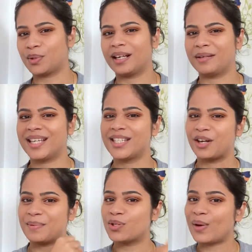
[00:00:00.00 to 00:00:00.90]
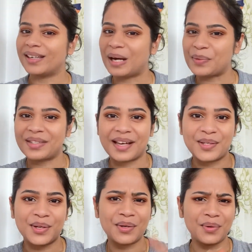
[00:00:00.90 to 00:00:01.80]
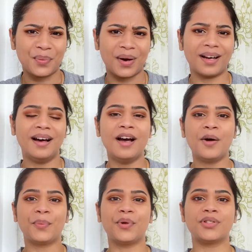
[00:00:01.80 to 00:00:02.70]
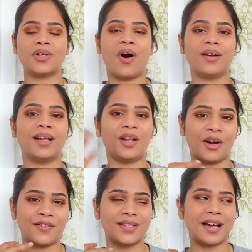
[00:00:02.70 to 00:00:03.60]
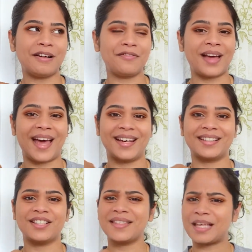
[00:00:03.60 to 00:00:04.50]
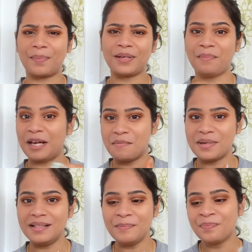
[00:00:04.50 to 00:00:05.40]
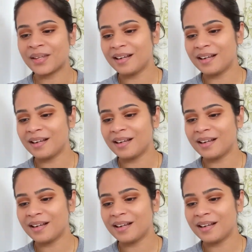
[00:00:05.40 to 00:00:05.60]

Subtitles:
it's gonna be sweaty outside, so I don't wanna put on a lot of stuff and just keep it minimal.